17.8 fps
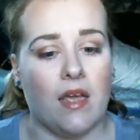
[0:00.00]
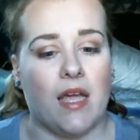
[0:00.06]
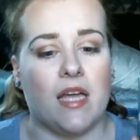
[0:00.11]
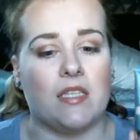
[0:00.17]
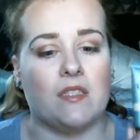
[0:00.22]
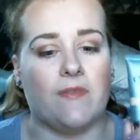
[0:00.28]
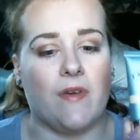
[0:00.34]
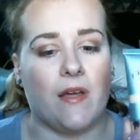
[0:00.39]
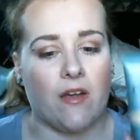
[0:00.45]

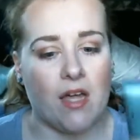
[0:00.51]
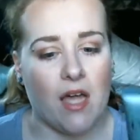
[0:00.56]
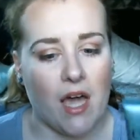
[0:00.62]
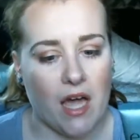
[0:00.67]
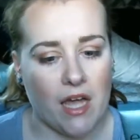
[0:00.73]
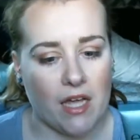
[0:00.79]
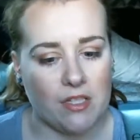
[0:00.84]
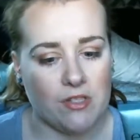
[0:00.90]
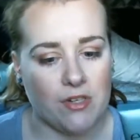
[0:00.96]
It's very
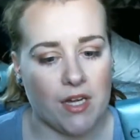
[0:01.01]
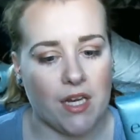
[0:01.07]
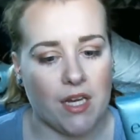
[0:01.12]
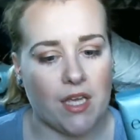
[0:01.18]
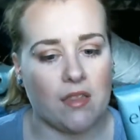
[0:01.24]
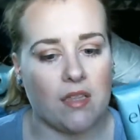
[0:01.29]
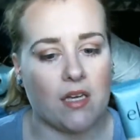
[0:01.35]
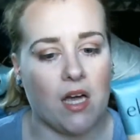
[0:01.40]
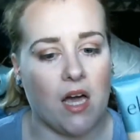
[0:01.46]

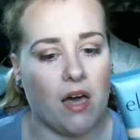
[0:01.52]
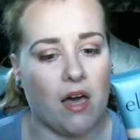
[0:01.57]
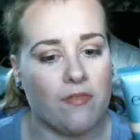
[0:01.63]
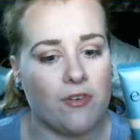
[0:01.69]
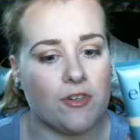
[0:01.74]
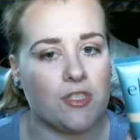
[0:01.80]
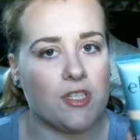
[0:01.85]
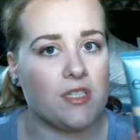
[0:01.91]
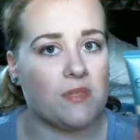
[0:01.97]
hydrating. The
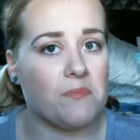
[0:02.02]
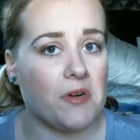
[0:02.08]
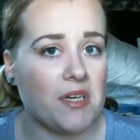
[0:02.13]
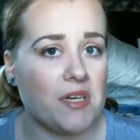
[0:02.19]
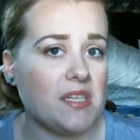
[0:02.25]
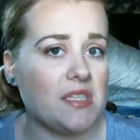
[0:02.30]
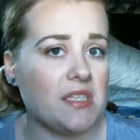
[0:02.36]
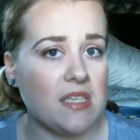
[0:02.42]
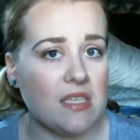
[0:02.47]
coverage is
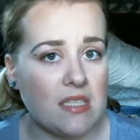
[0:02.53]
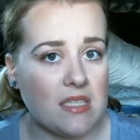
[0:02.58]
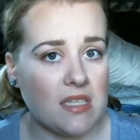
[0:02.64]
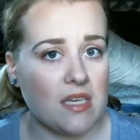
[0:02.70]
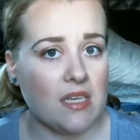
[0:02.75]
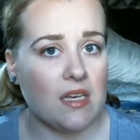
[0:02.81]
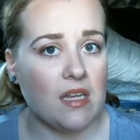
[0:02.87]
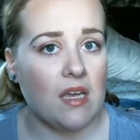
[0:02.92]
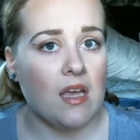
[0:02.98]
pretty decent